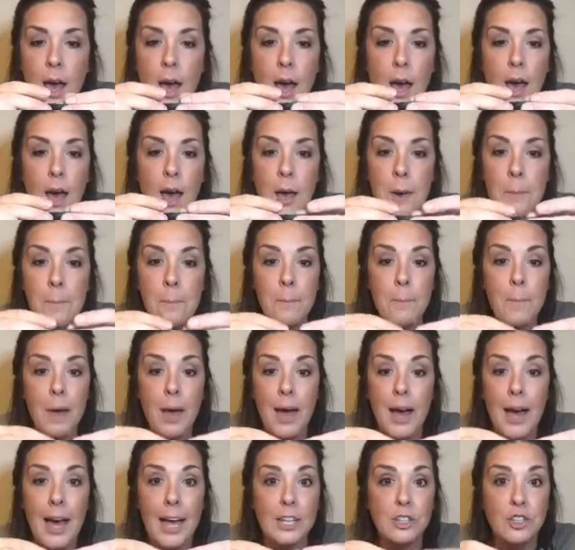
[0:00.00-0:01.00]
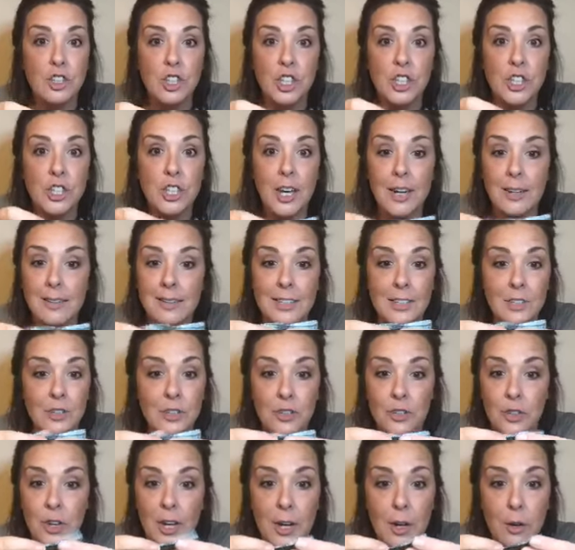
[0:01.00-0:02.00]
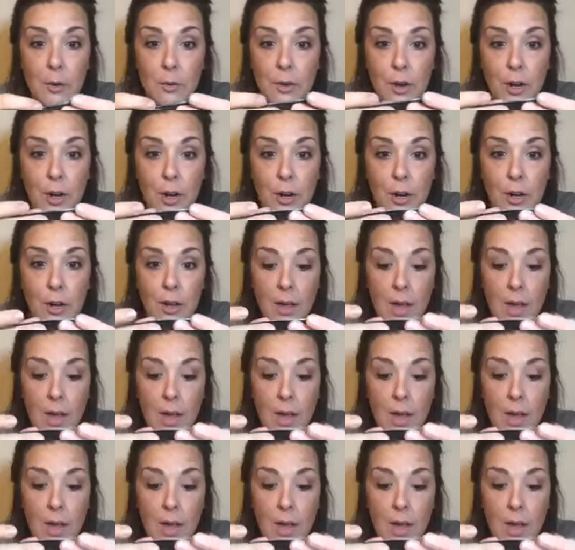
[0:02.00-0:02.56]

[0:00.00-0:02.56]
I just tucked it straight over.